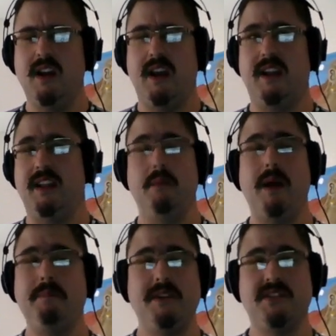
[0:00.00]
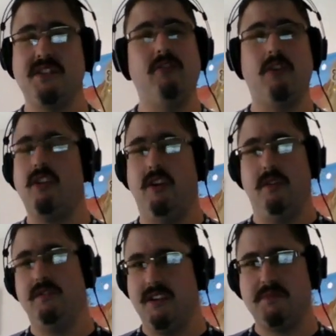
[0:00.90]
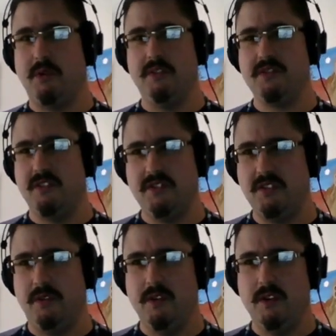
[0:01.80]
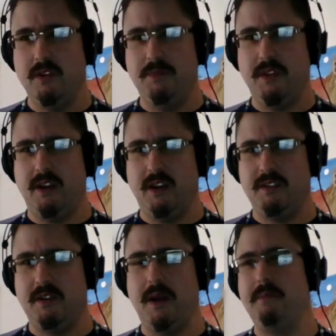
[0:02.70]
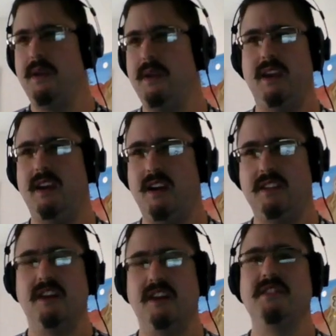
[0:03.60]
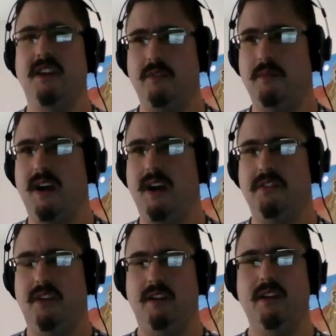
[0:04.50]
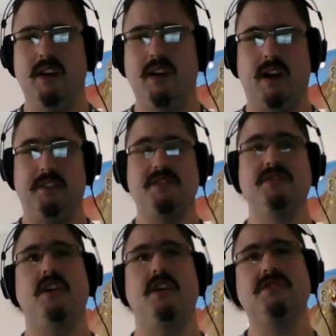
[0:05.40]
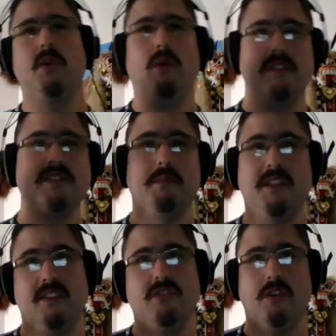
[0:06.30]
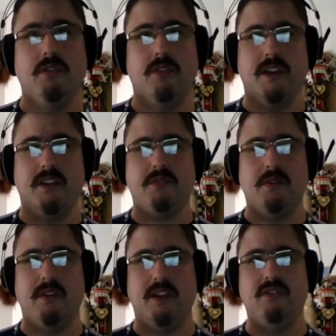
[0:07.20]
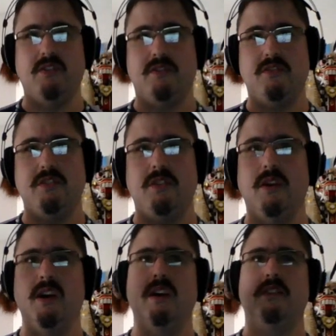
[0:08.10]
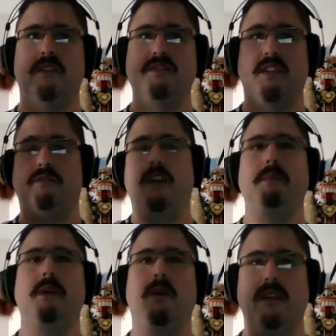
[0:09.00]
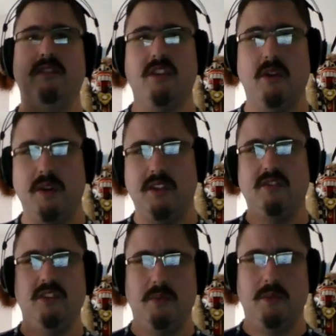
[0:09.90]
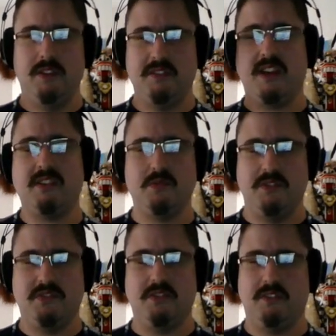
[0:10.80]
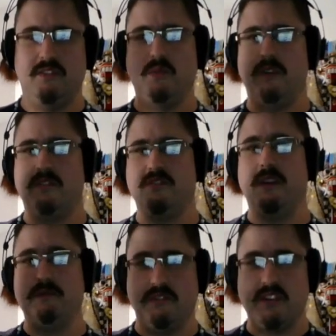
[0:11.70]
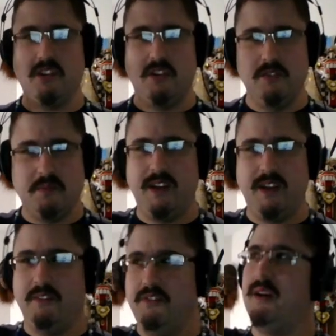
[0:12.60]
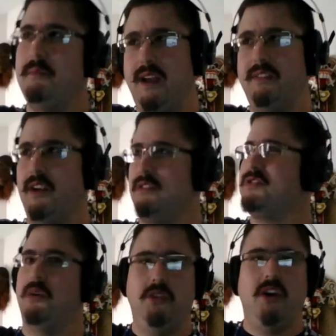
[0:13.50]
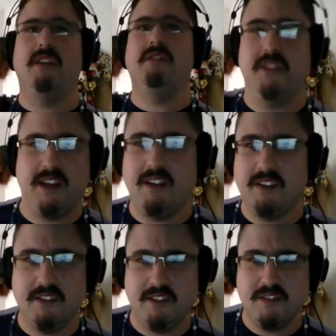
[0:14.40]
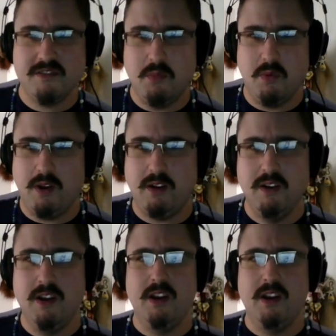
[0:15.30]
And there might be several clones of this person too. There might be a dozen of them out there. This is also where some of these children get thrown into it too. There's the female ones go into the sexual circles where sometimes there's clones made of them and they're sold off in the galaxy somewhere.